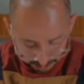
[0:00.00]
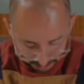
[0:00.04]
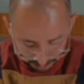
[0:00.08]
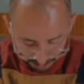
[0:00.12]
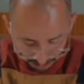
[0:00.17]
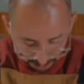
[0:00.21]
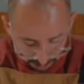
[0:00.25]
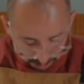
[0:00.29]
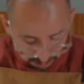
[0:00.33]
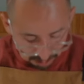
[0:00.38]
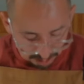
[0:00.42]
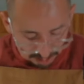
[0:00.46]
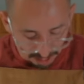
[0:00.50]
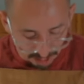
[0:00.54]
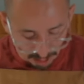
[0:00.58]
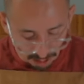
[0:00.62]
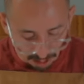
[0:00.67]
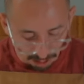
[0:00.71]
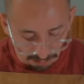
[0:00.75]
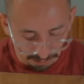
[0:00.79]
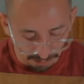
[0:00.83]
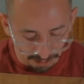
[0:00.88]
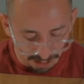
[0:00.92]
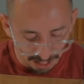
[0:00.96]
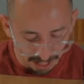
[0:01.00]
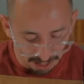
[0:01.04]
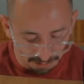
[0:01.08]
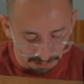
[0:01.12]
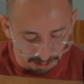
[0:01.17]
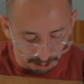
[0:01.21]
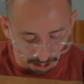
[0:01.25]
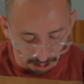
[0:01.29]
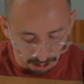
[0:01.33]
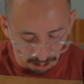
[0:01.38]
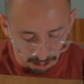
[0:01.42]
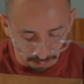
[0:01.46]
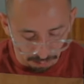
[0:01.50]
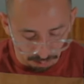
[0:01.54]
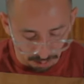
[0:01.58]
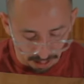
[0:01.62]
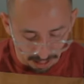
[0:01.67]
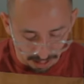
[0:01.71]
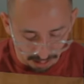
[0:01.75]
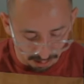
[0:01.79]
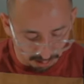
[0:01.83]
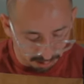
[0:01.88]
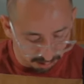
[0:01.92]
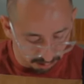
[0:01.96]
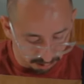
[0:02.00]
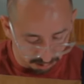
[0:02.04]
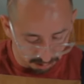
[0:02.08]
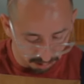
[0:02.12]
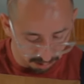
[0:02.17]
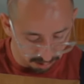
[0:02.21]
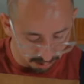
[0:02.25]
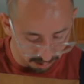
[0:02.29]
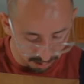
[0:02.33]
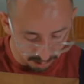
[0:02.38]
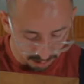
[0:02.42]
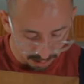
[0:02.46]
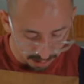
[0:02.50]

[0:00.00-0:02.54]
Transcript: I don't care if I have garlic breath.